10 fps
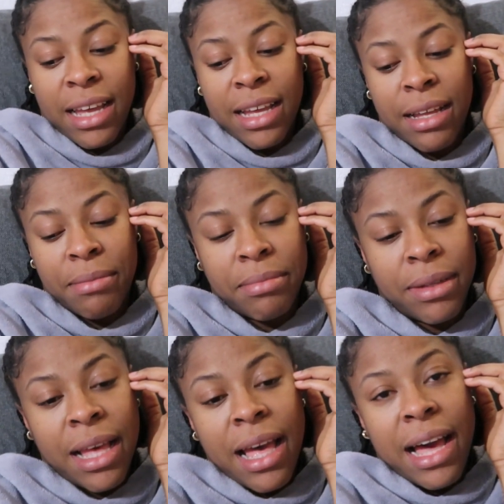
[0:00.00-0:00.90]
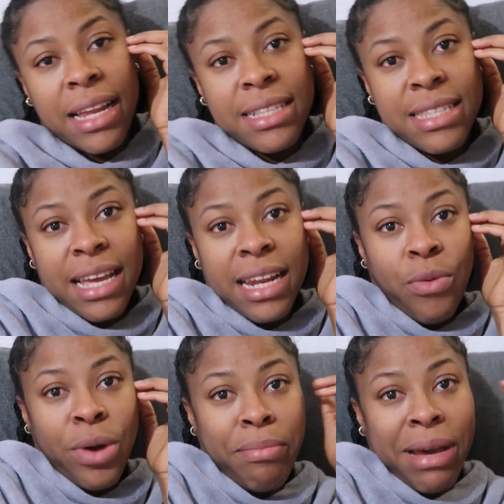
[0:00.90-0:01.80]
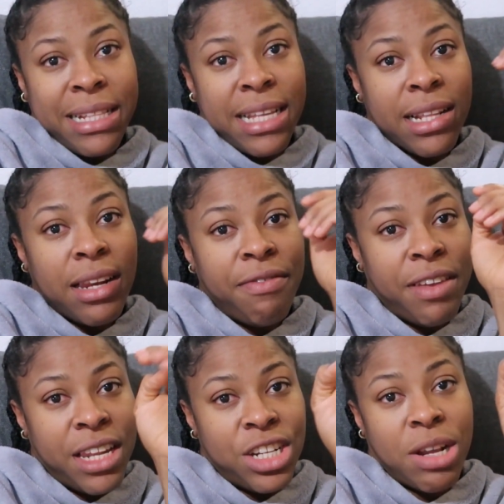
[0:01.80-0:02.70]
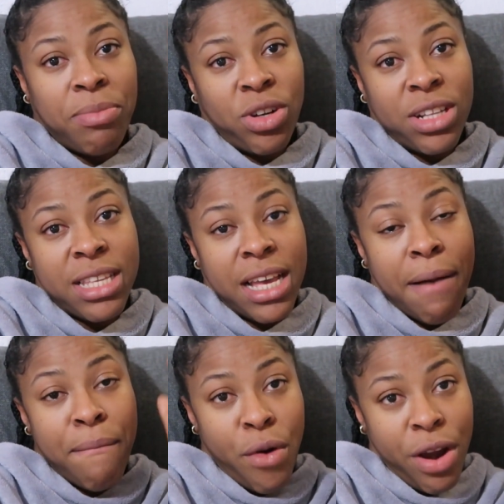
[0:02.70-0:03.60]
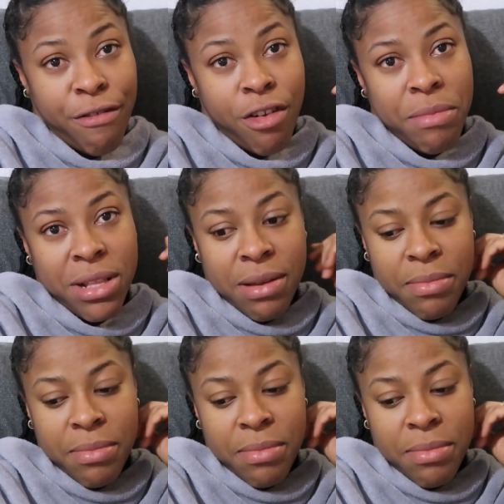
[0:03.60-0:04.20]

I decide that when my Tetley finish, I'm going to take a break from it.